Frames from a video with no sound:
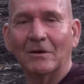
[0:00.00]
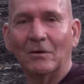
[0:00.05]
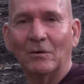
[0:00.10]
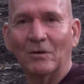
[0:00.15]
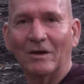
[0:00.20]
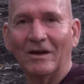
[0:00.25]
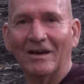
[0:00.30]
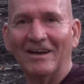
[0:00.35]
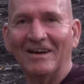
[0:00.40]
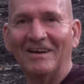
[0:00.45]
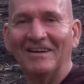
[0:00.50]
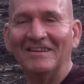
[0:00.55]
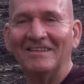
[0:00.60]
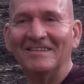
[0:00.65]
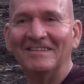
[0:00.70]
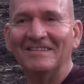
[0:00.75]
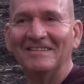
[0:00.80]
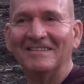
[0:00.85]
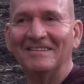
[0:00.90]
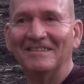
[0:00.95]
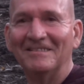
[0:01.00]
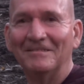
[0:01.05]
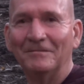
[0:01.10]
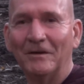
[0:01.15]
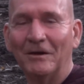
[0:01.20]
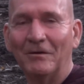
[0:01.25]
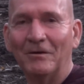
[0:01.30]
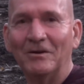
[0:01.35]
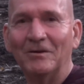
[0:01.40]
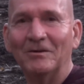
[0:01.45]
Okay,
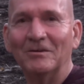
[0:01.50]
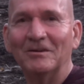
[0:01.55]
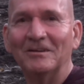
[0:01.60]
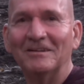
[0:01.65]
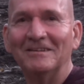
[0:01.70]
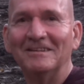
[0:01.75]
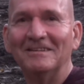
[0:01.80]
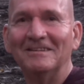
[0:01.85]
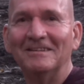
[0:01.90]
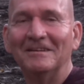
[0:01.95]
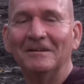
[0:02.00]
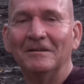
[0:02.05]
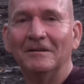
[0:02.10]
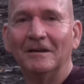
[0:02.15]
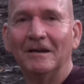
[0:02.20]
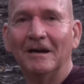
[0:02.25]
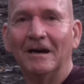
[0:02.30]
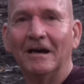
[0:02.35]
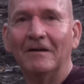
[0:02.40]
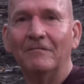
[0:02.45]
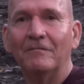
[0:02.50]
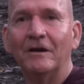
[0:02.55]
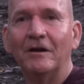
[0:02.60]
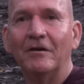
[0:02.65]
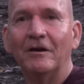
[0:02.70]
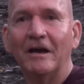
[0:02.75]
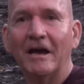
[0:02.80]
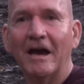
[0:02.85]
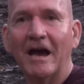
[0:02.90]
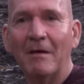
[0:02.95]
very good. I'm
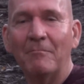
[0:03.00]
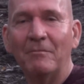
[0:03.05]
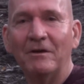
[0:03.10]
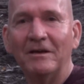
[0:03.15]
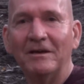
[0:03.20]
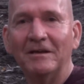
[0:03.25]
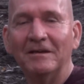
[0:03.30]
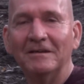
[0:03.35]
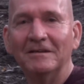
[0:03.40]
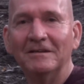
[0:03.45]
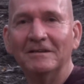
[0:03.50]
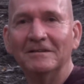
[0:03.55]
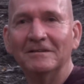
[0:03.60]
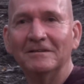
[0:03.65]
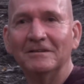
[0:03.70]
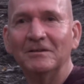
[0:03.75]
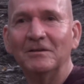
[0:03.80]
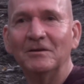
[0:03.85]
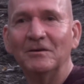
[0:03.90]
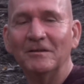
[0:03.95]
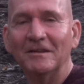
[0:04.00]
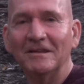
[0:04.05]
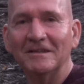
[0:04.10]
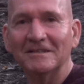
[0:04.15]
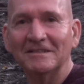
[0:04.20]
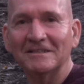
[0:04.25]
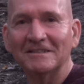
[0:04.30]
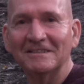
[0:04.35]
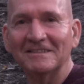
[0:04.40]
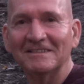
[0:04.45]
very happy to do
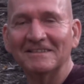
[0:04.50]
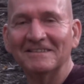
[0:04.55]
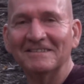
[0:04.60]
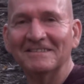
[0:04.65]
this.